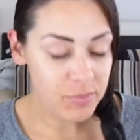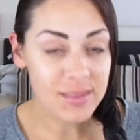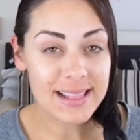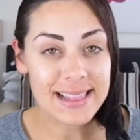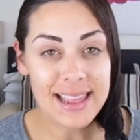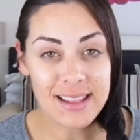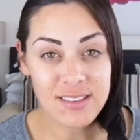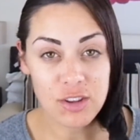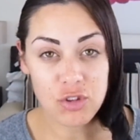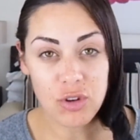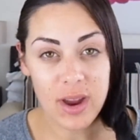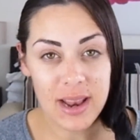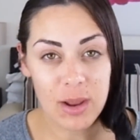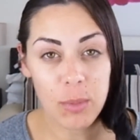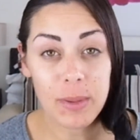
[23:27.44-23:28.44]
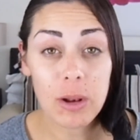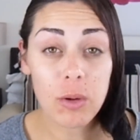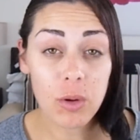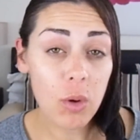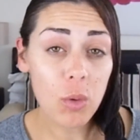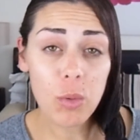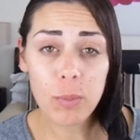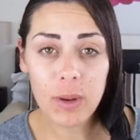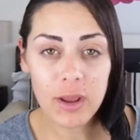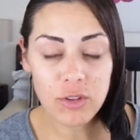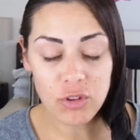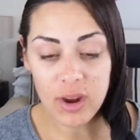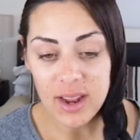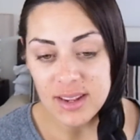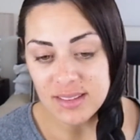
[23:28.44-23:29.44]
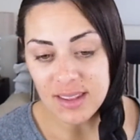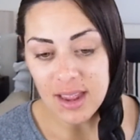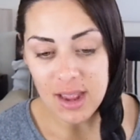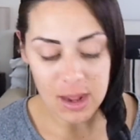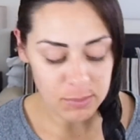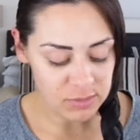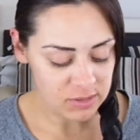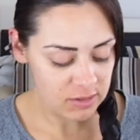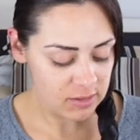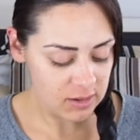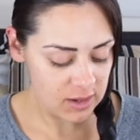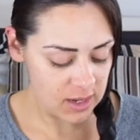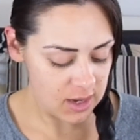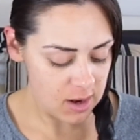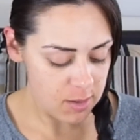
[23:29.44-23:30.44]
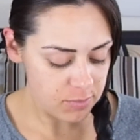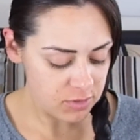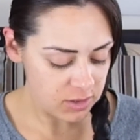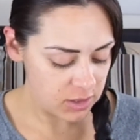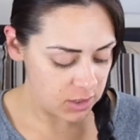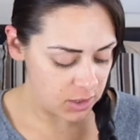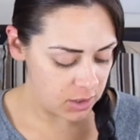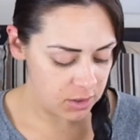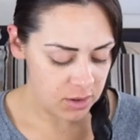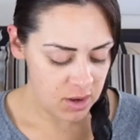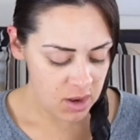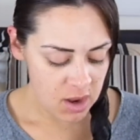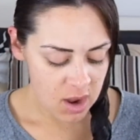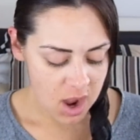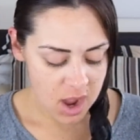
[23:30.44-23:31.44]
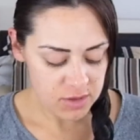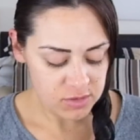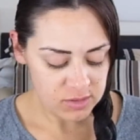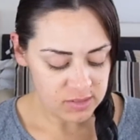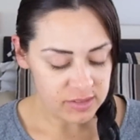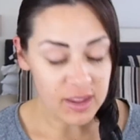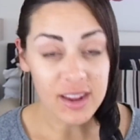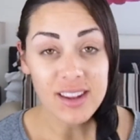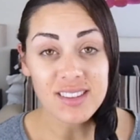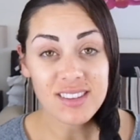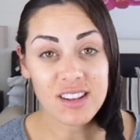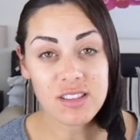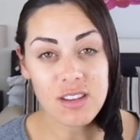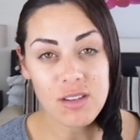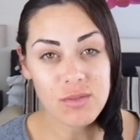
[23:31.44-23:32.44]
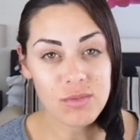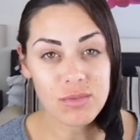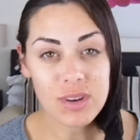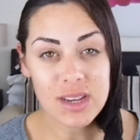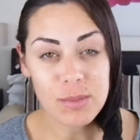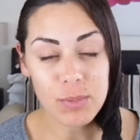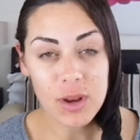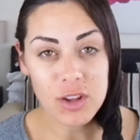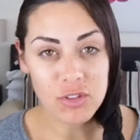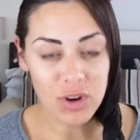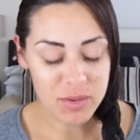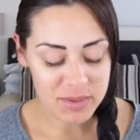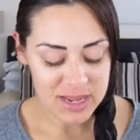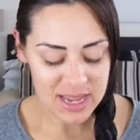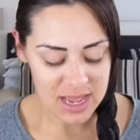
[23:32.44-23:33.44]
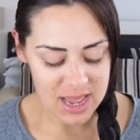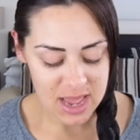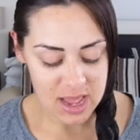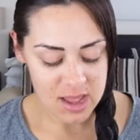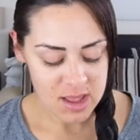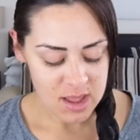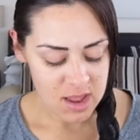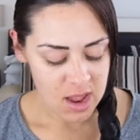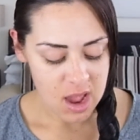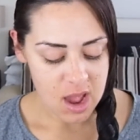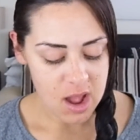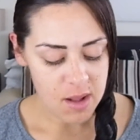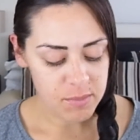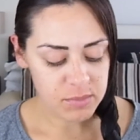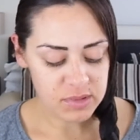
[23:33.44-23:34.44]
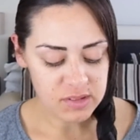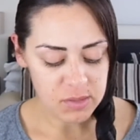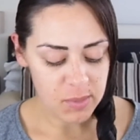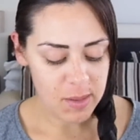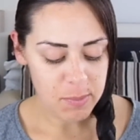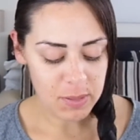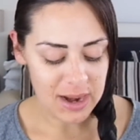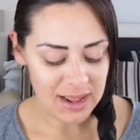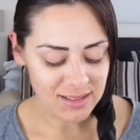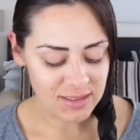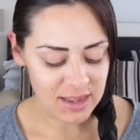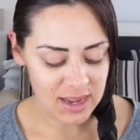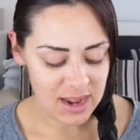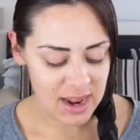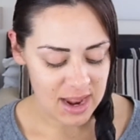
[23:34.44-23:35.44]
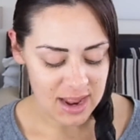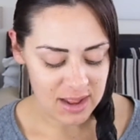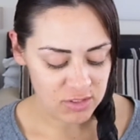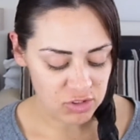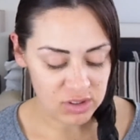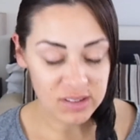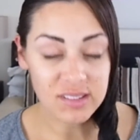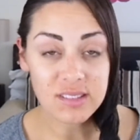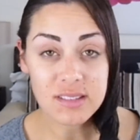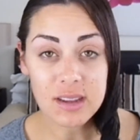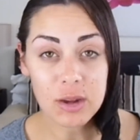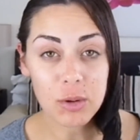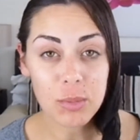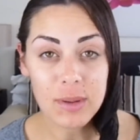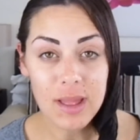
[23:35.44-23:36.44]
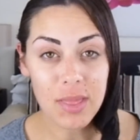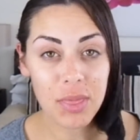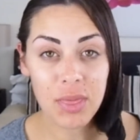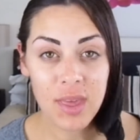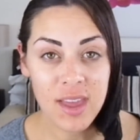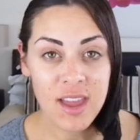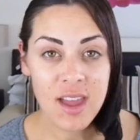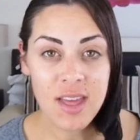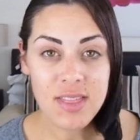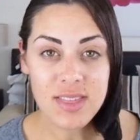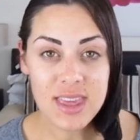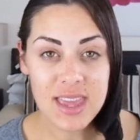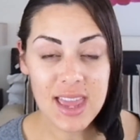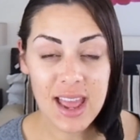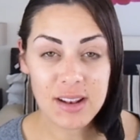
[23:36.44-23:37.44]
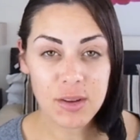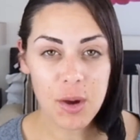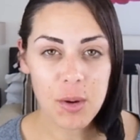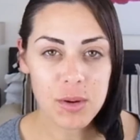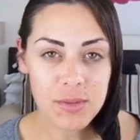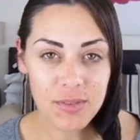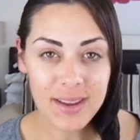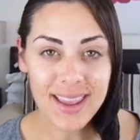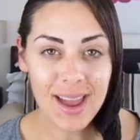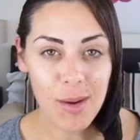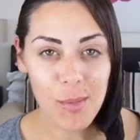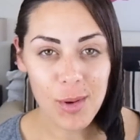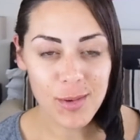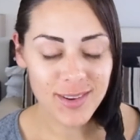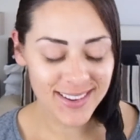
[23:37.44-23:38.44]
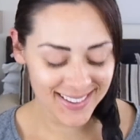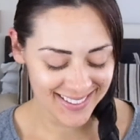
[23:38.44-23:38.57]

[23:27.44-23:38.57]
let it dry a little bit longer, or blow dry is absolutely up to you. I just, like I said, don't really blow dry my hair, so I plait it and just deal with the head cold if I get one.